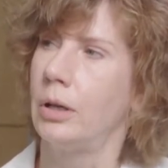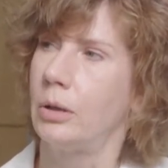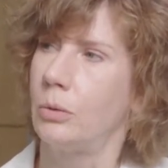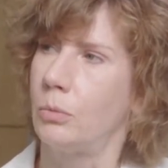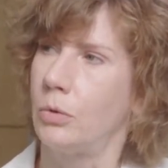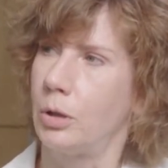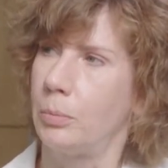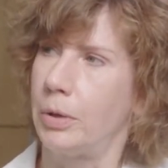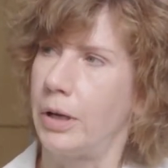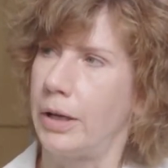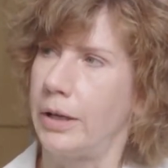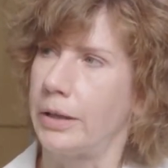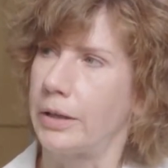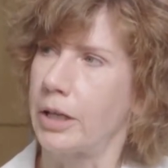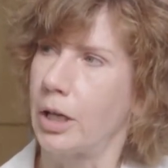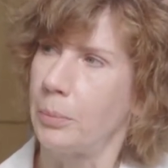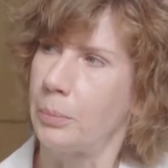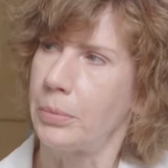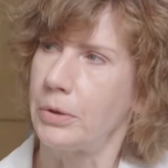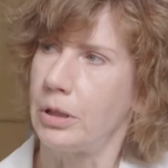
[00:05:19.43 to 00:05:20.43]
whereby a
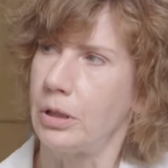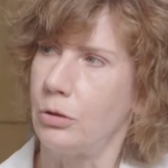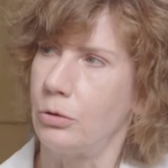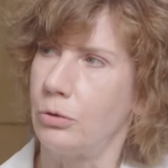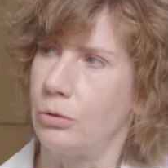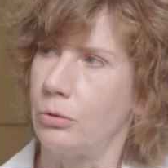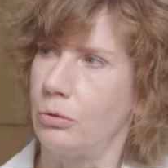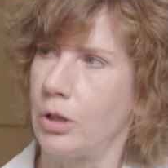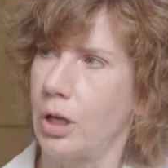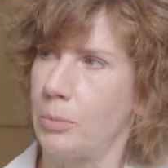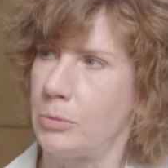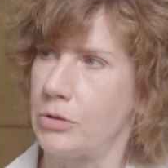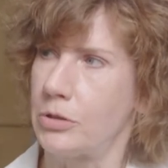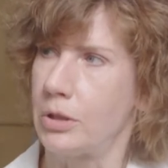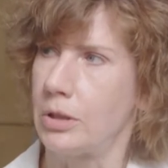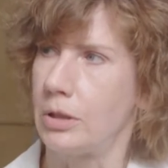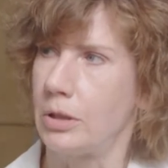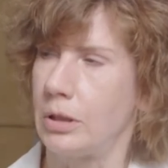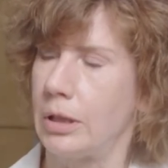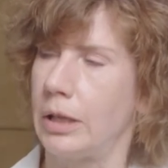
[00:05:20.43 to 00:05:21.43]
company who comes
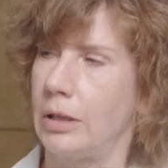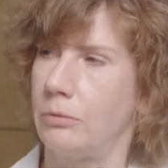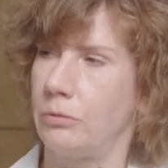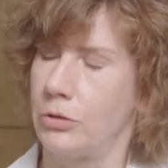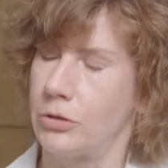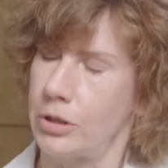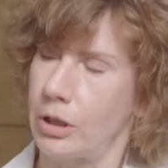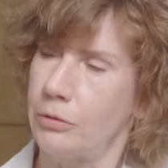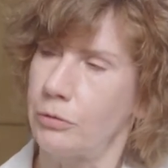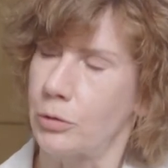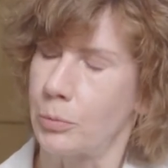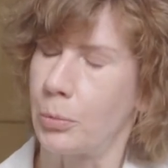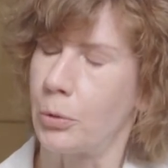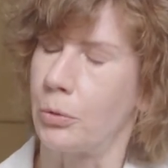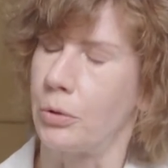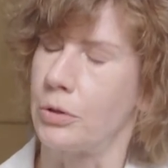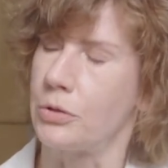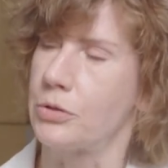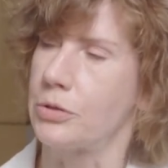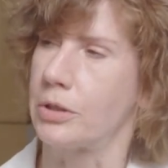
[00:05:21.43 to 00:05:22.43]
in and
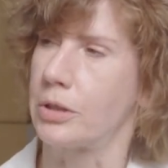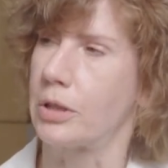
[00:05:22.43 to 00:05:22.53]
self-reports the